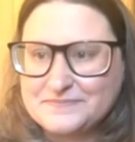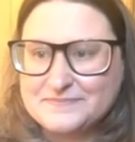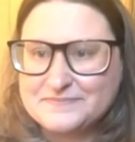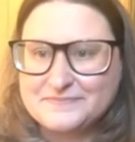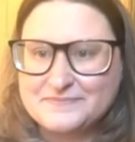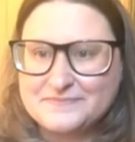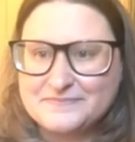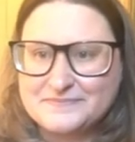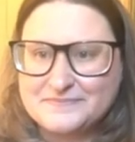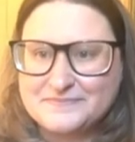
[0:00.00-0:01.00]
Thanks,
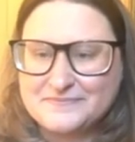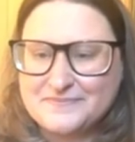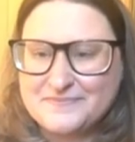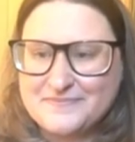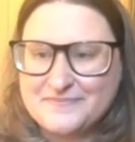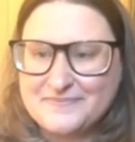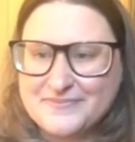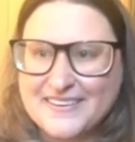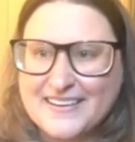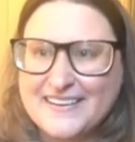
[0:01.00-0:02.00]
Emily, and hi, everybody. I see over